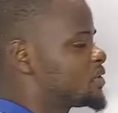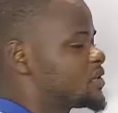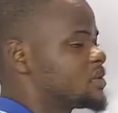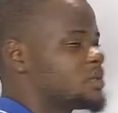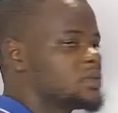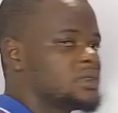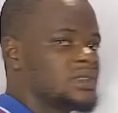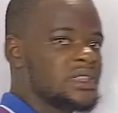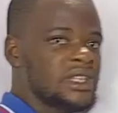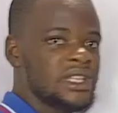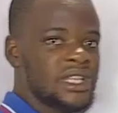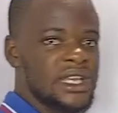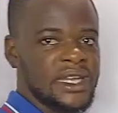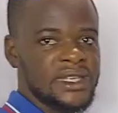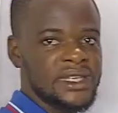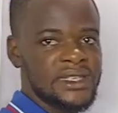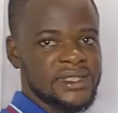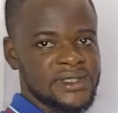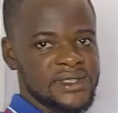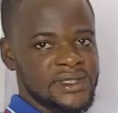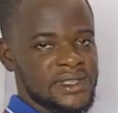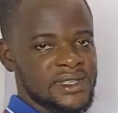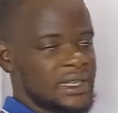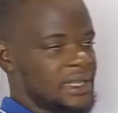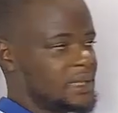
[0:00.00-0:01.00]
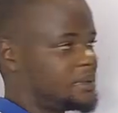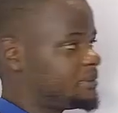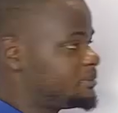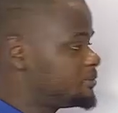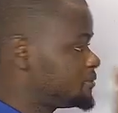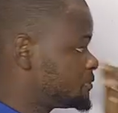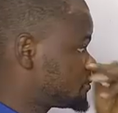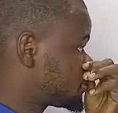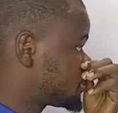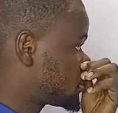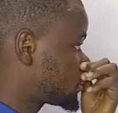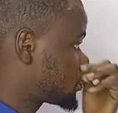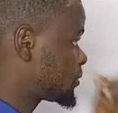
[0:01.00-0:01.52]
So they are the
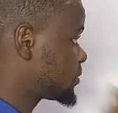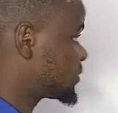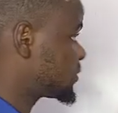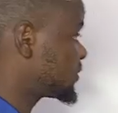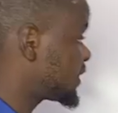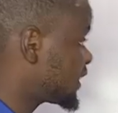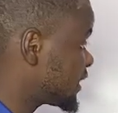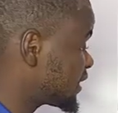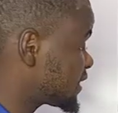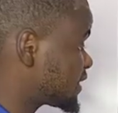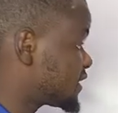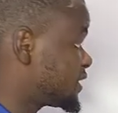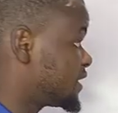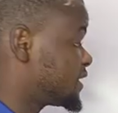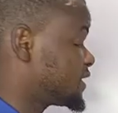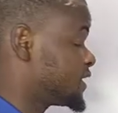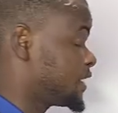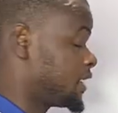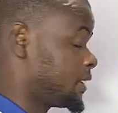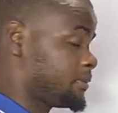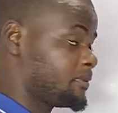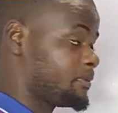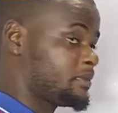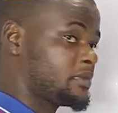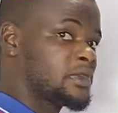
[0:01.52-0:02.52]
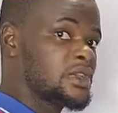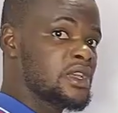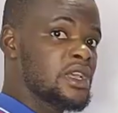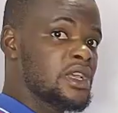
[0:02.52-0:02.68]
same. They are the same.